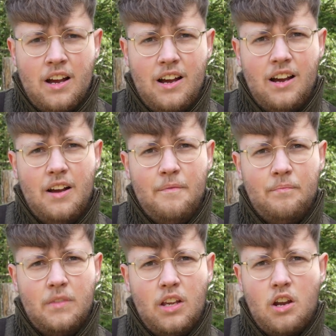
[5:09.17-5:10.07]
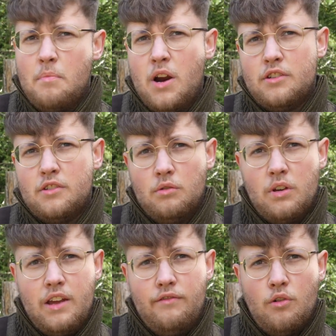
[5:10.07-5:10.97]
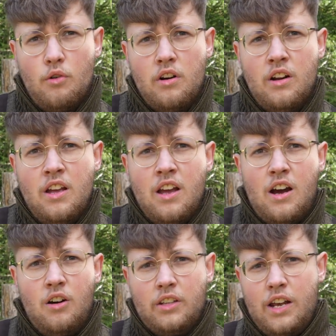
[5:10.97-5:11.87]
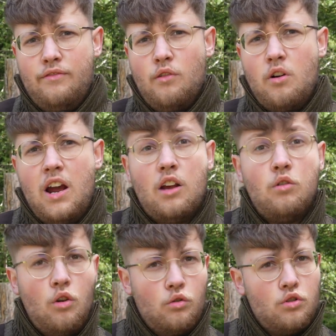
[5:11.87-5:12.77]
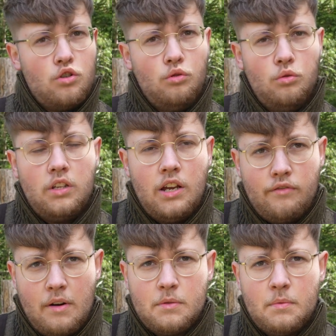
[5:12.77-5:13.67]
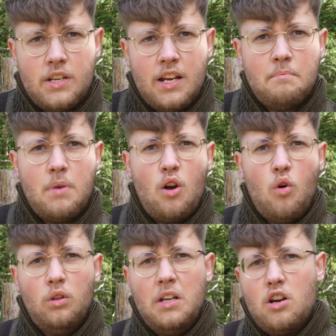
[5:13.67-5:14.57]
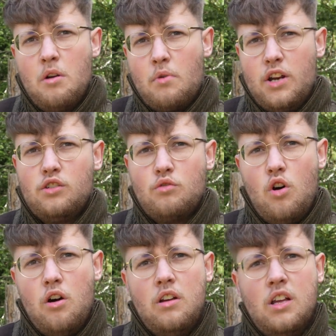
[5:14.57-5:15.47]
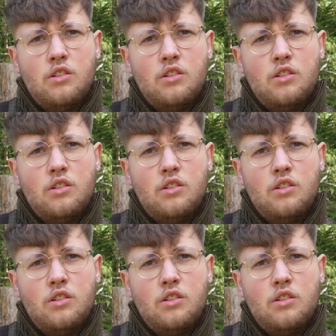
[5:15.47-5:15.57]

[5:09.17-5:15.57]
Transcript: In comparison to the A4, on the A4 I could also shoot 10 frames per second, but only in compressed RAW.